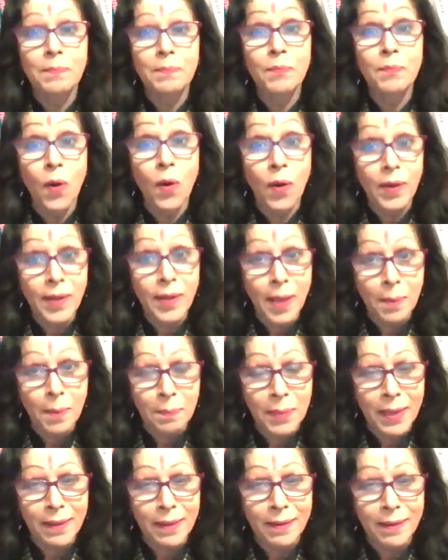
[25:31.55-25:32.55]
Maurya
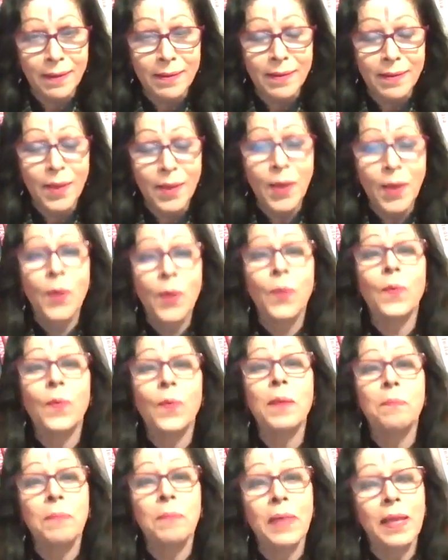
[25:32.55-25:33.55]
period,
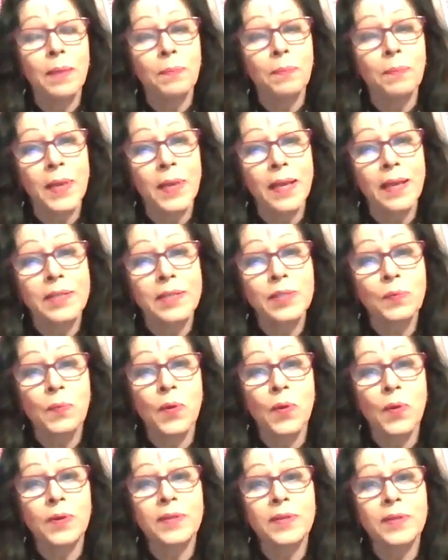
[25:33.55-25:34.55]
where people are
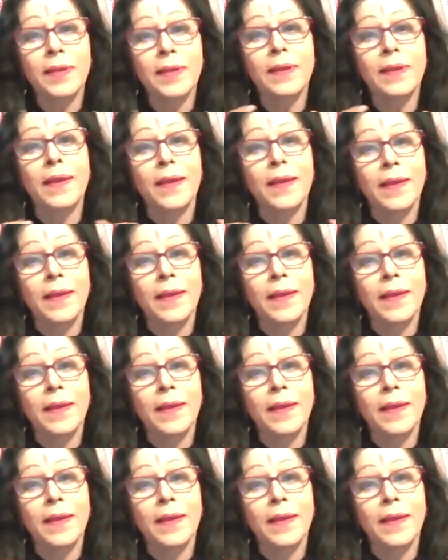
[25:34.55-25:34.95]
sporting